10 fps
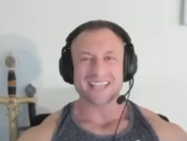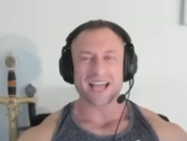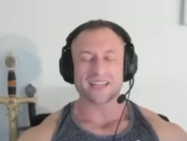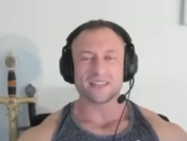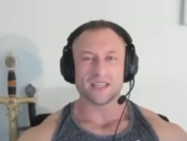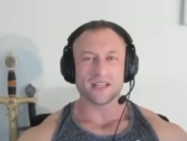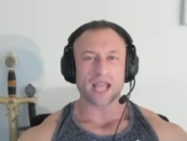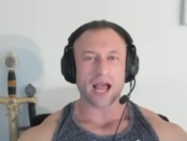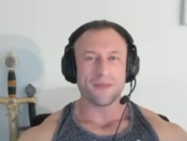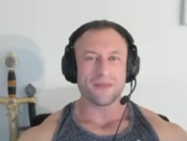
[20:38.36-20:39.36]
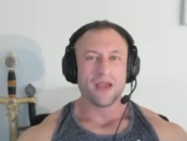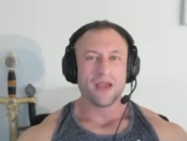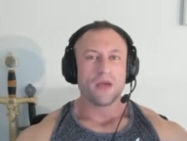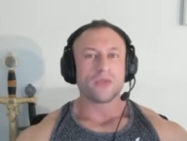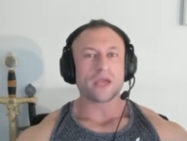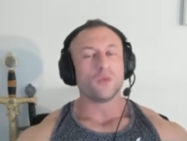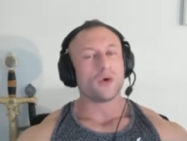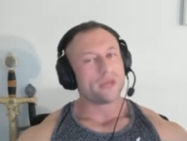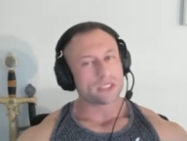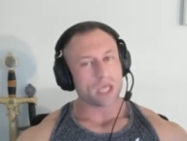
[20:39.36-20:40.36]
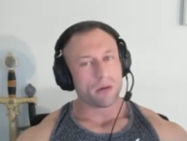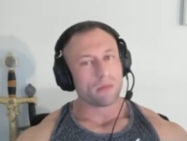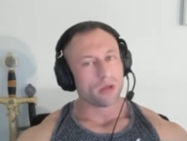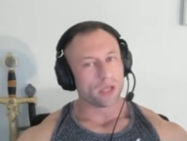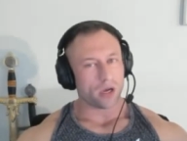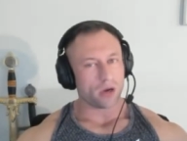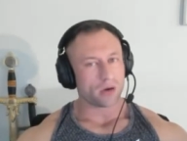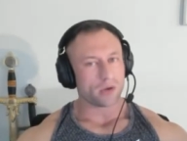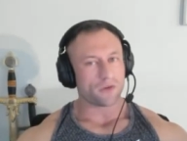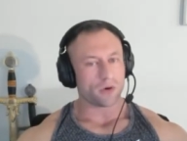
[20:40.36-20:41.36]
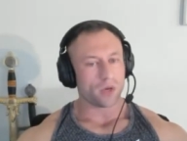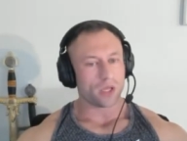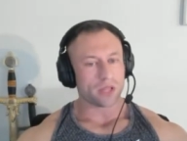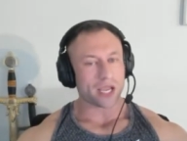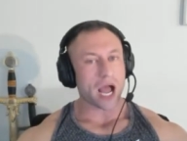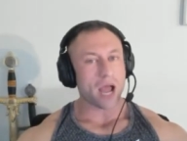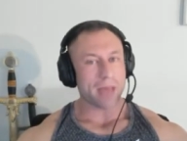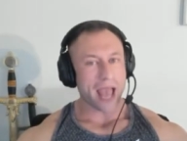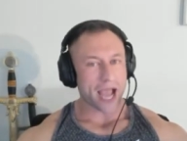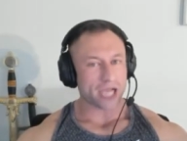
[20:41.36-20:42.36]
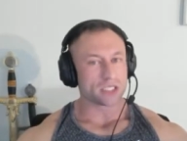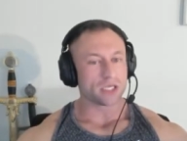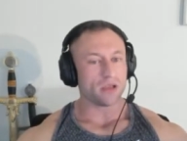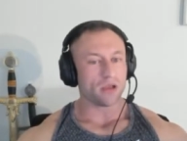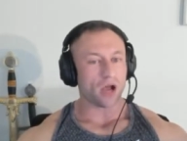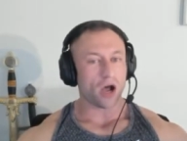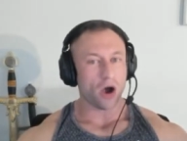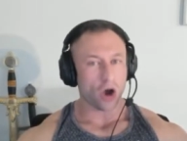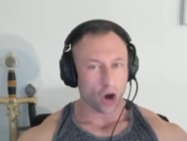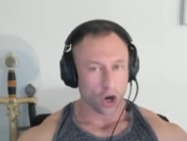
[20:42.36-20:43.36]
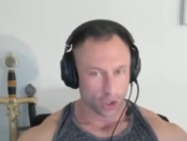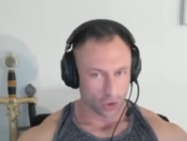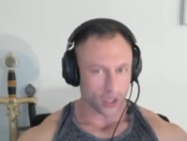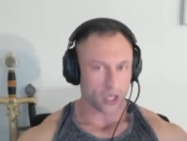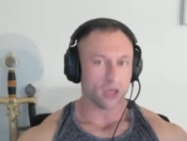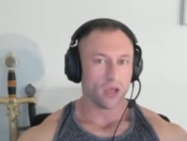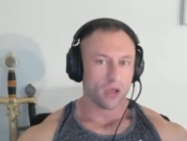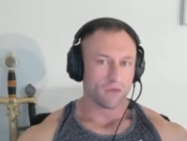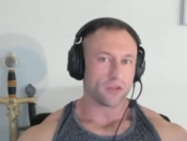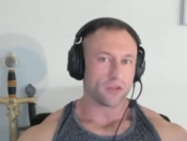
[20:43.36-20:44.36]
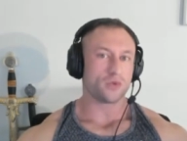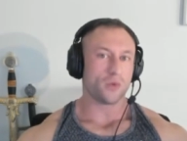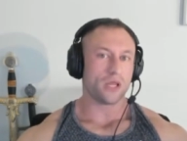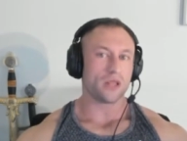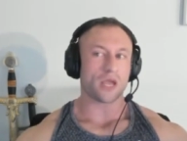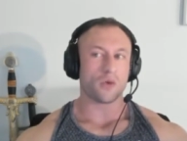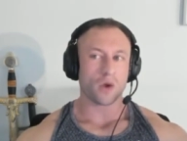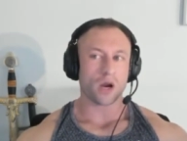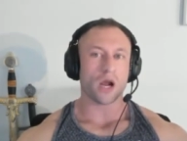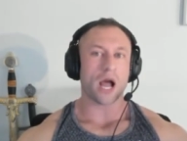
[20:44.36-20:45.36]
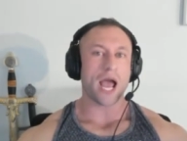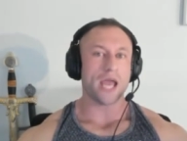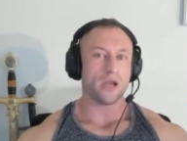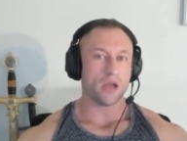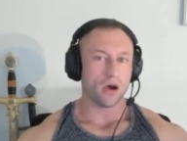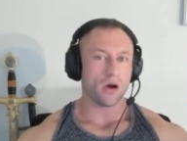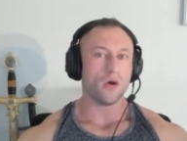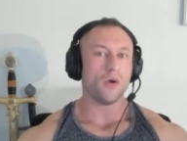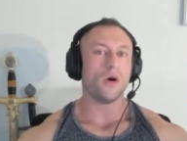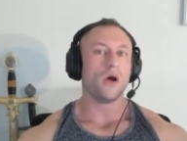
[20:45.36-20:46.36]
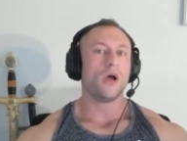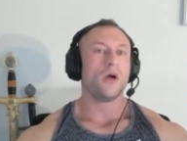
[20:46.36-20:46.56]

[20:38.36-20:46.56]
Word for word: exactly. Like I'm like, well, this time I'm really hungry for a win. Like I'm actually hungry for this win, like where I know